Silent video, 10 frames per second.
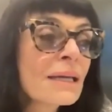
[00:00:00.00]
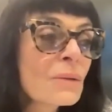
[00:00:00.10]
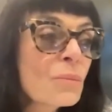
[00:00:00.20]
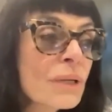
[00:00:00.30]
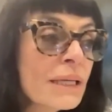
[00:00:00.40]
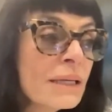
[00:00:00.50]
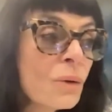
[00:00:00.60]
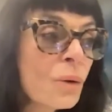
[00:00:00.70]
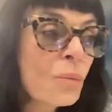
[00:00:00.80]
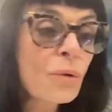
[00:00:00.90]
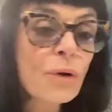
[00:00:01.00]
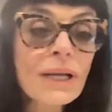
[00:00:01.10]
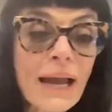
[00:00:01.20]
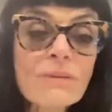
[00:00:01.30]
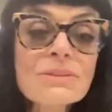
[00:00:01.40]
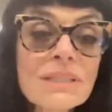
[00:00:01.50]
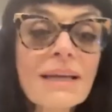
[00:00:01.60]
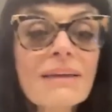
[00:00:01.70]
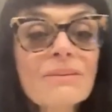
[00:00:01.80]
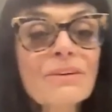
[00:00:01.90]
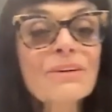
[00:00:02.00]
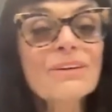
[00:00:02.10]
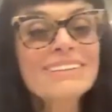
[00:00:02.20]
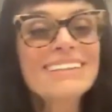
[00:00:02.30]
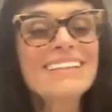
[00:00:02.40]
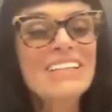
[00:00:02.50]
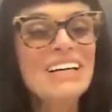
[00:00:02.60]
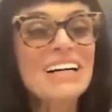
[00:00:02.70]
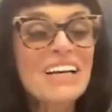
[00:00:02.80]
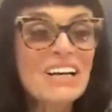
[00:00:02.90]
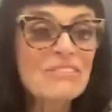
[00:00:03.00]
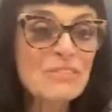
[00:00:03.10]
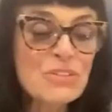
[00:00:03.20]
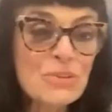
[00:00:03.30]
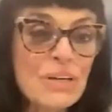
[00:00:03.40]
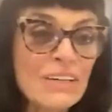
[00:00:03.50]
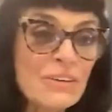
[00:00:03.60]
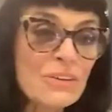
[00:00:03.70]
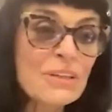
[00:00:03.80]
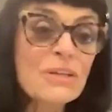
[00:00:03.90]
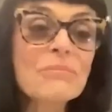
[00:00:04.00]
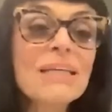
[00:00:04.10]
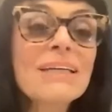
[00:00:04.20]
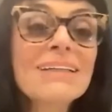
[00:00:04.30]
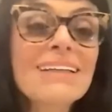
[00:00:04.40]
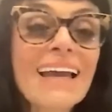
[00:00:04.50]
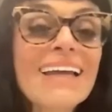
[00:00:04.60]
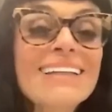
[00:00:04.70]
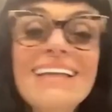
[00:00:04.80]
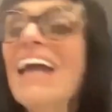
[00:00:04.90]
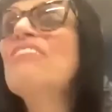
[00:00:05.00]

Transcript: we all work out together. I have a trainer come in and